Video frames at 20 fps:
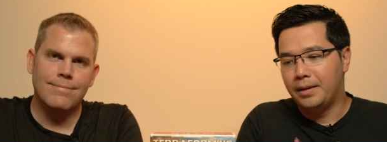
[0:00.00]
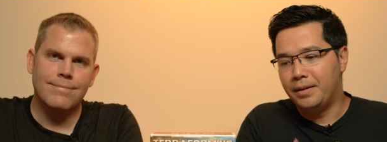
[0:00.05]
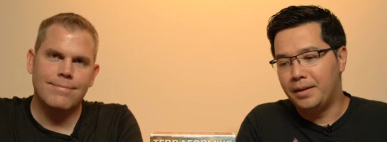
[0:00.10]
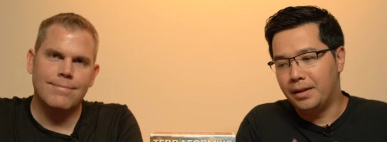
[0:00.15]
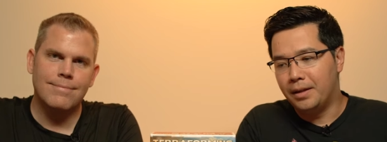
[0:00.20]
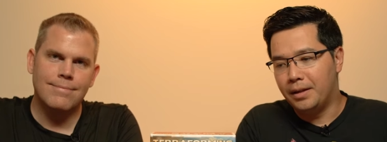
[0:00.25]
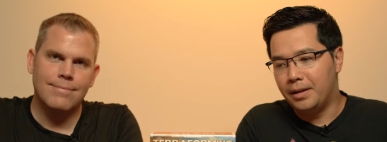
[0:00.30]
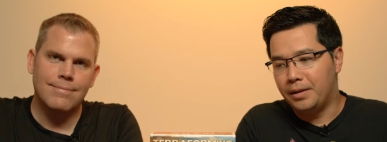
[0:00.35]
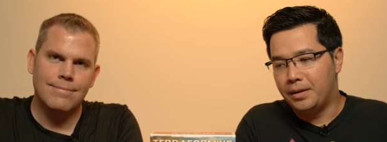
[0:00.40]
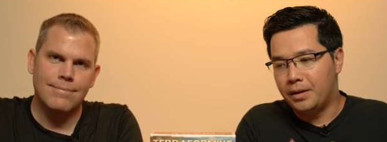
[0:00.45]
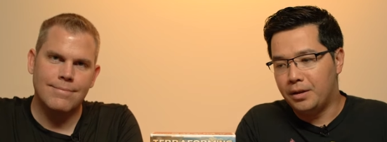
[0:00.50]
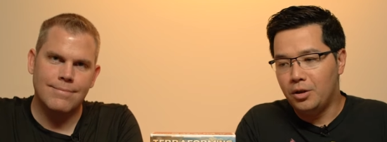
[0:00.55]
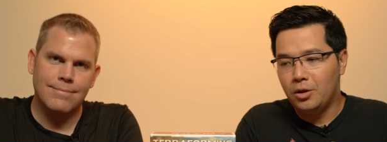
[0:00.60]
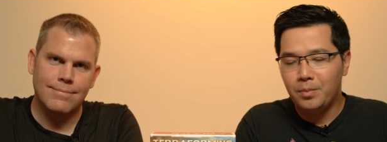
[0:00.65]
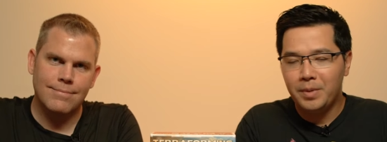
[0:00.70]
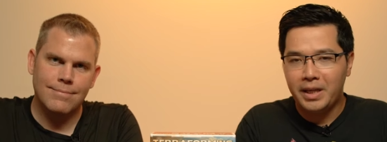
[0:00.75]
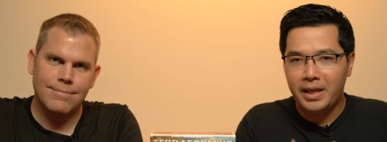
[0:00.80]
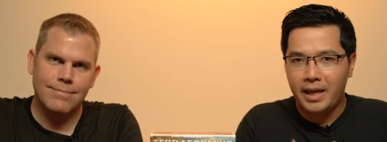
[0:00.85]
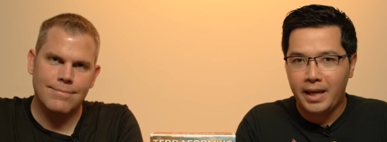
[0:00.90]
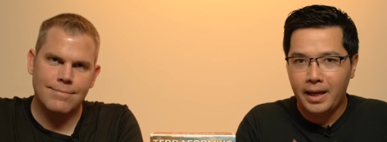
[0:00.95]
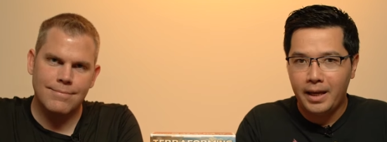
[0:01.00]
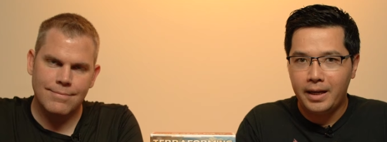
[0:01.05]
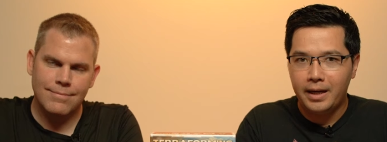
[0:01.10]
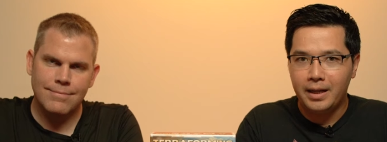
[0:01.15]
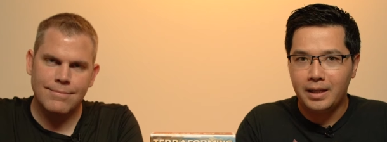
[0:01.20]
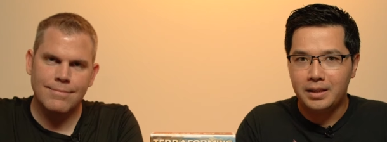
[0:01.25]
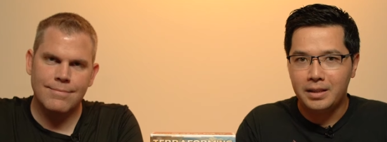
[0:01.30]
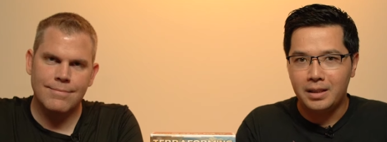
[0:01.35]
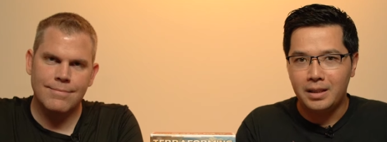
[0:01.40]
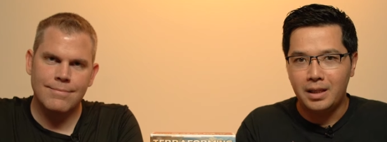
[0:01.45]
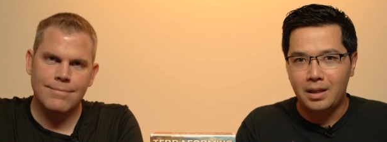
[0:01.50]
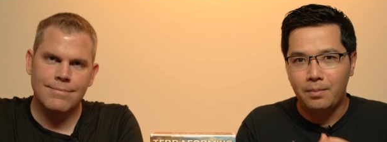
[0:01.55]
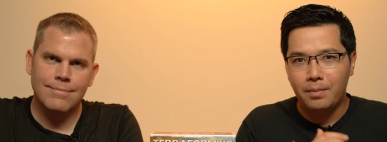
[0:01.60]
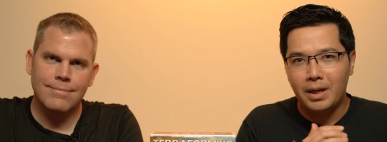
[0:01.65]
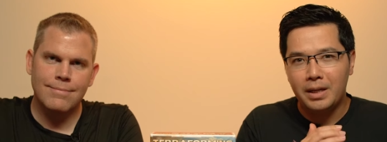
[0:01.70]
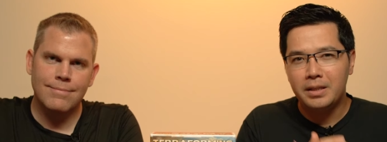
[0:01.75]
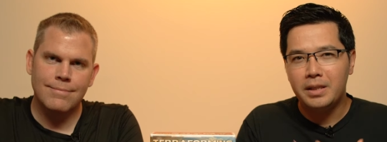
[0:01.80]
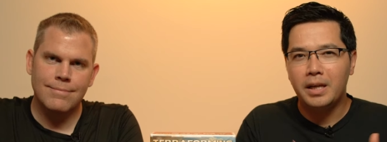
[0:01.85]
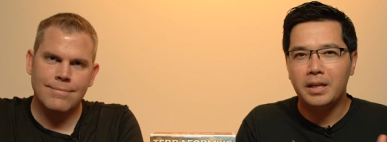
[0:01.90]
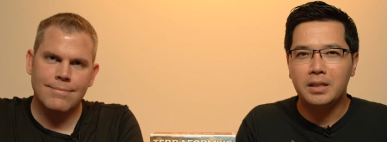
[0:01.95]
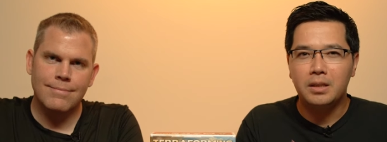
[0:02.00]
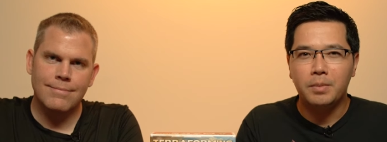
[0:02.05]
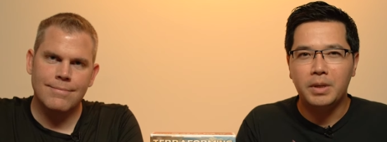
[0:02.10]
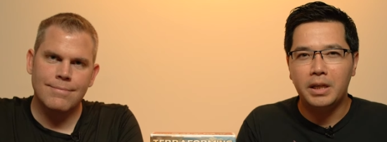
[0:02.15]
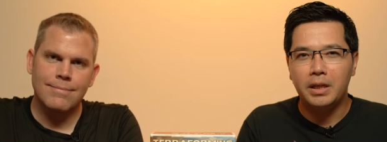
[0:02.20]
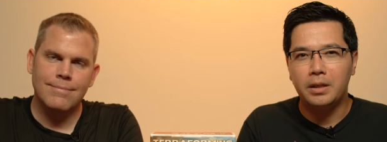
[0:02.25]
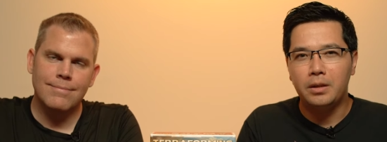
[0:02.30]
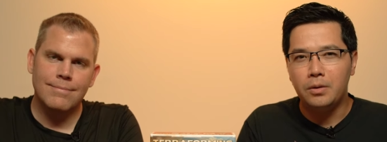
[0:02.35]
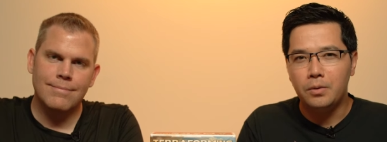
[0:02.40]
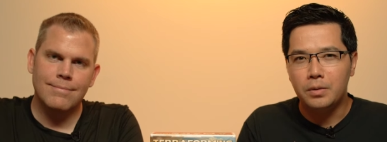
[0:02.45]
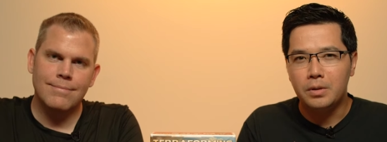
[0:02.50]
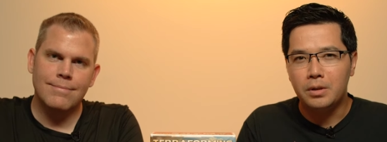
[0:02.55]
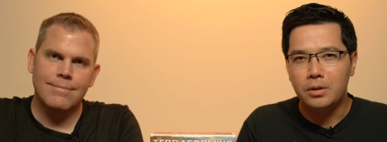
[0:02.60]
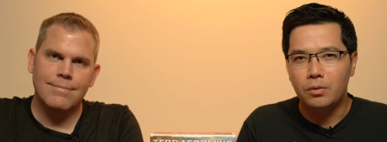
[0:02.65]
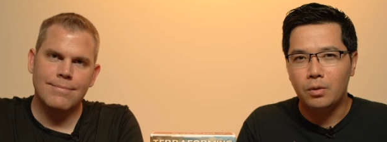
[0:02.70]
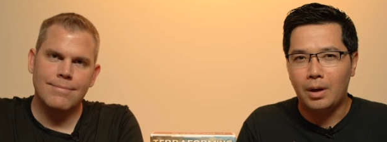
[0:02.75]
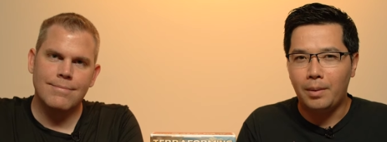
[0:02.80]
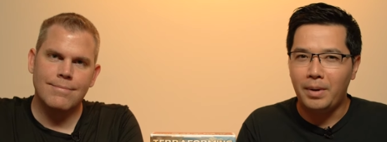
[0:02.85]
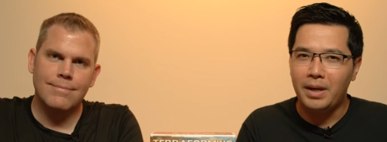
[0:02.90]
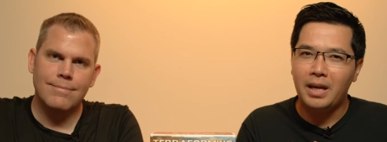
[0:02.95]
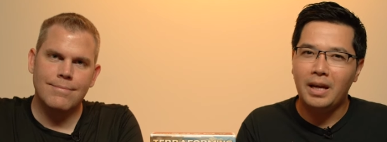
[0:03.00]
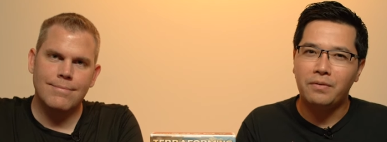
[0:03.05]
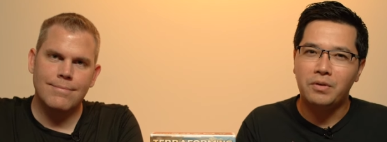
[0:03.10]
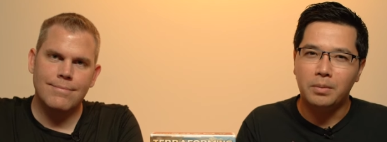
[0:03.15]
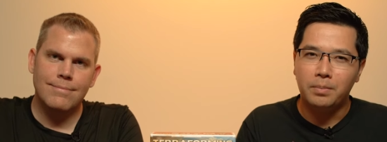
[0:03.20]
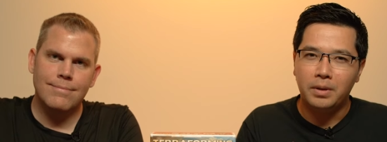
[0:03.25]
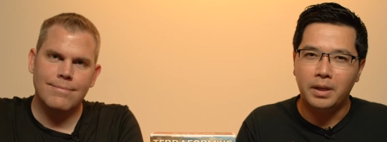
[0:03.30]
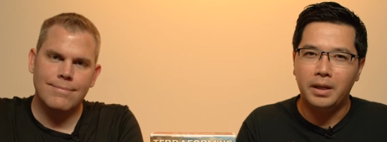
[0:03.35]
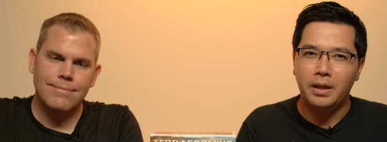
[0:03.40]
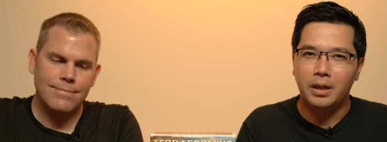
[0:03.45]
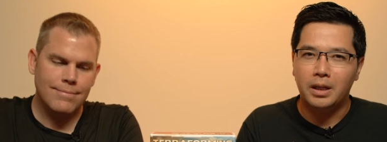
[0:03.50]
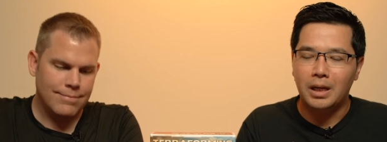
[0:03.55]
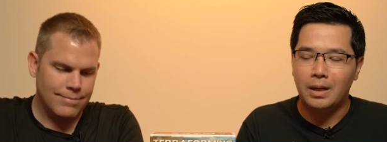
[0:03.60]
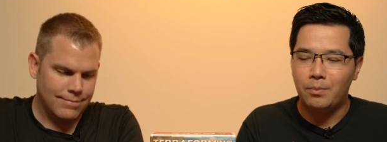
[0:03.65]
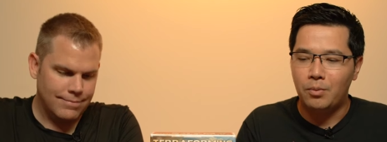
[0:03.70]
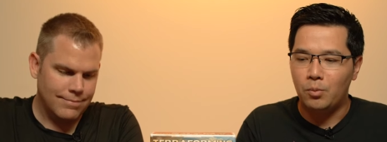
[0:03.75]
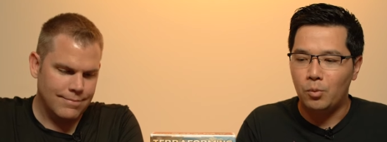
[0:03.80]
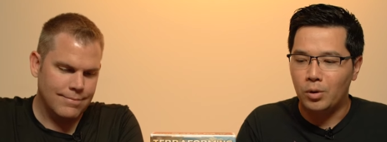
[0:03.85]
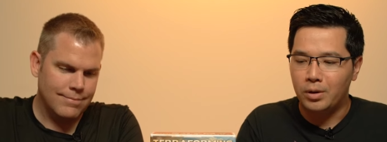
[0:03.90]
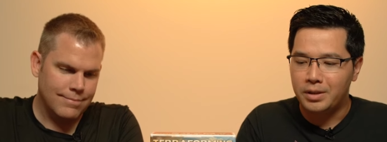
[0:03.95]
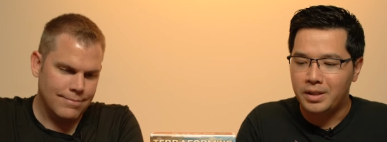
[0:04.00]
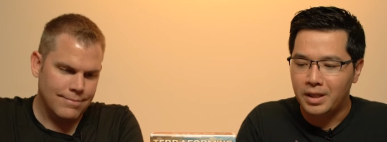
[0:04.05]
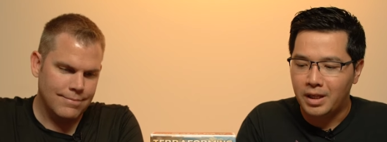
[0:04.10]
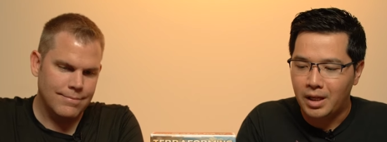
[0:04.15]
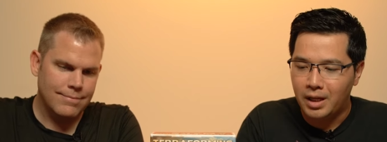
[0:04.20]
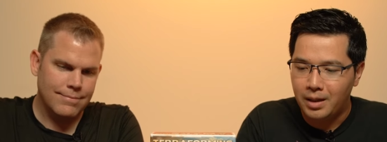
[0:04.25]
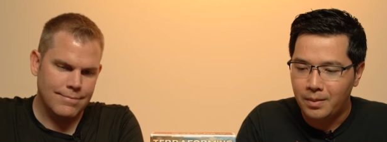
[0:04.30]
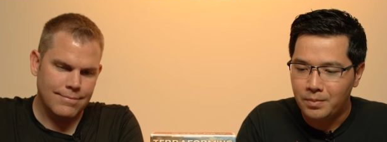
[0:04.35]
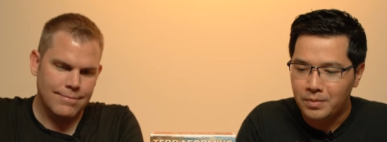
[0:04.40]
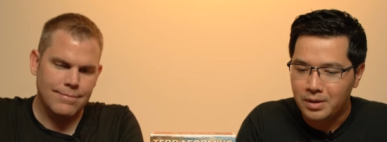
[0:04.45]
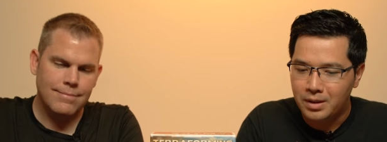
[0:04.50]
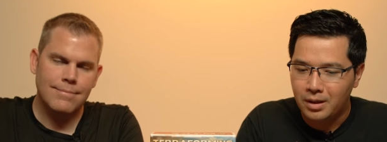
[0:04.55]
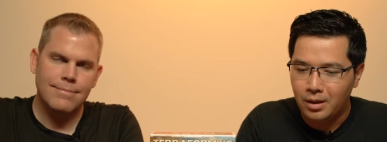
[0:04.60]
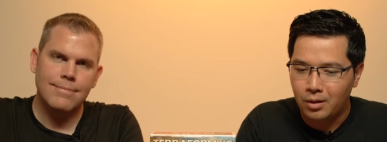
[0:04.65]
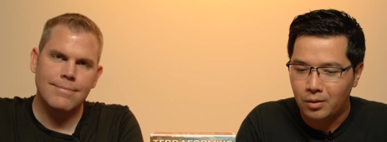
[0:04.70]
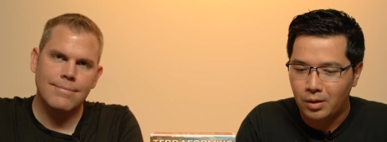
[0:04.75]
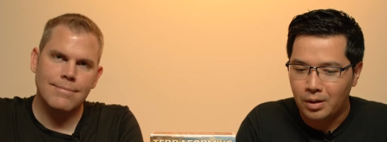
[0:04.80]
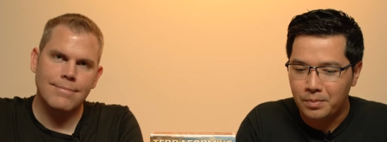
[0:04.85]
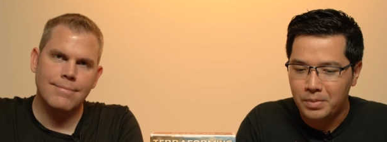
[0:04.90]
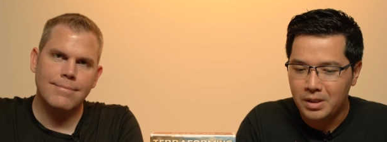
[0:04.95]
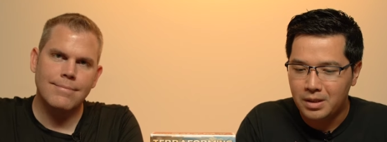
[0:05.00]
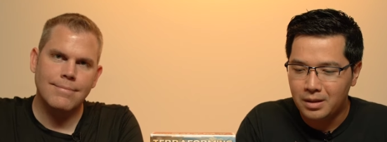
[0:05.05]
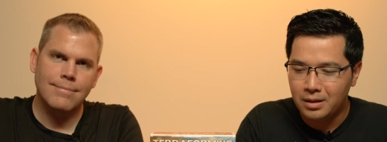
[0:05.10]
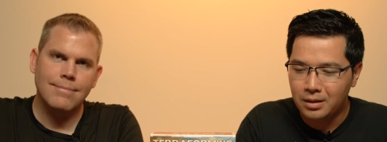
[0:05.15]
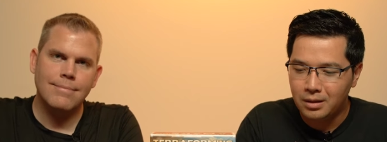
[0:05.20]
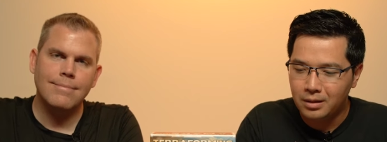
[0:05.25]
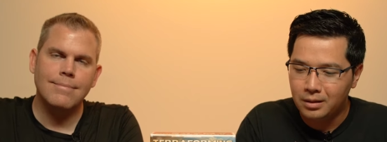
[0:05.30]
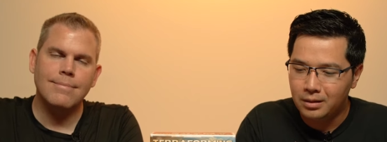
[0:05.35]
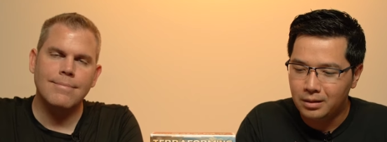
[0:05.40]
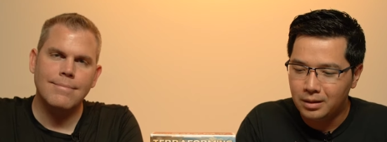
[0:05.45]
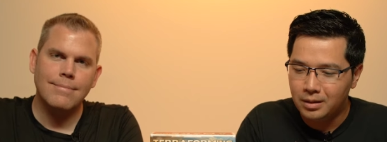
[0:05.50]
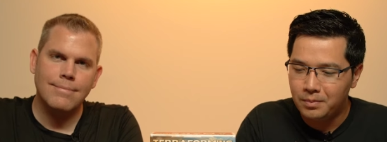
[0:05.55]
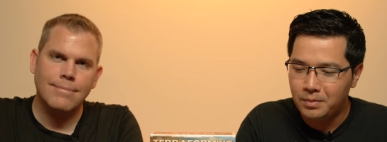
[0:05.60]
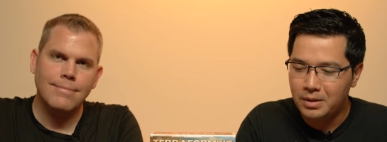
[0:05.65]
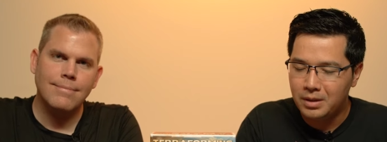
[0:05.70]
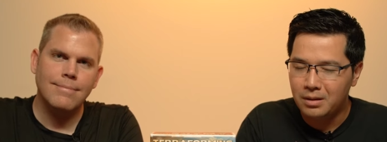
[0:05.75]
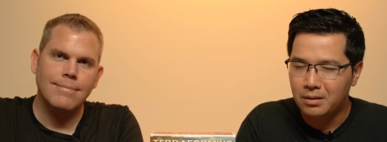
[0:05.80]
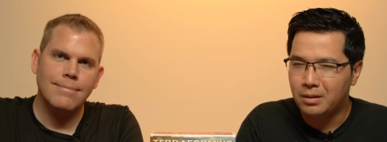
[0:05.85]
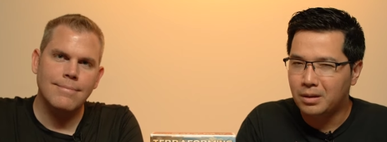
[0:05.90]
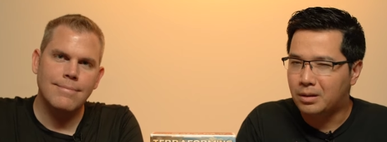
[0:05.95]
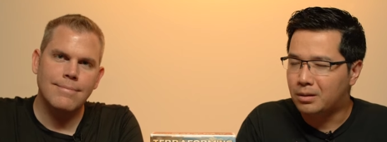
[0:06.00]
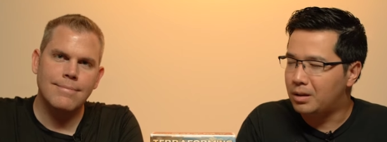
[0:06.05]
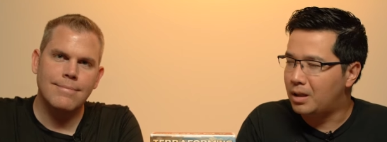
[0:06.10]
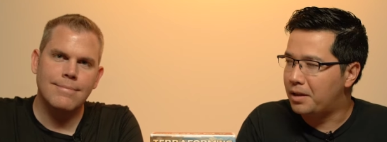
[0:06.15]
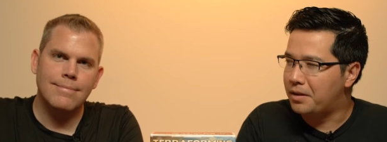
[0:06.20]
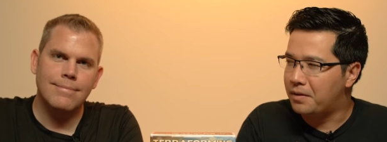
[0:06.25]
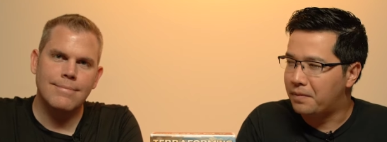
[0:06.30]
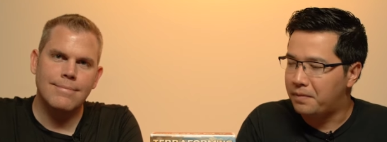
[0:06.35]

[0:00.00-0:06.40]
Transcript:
Speaker 1: The, the new mechanics, it might take some getting used to. I may have to play it a couple more times, so I'm still, I'm still a little on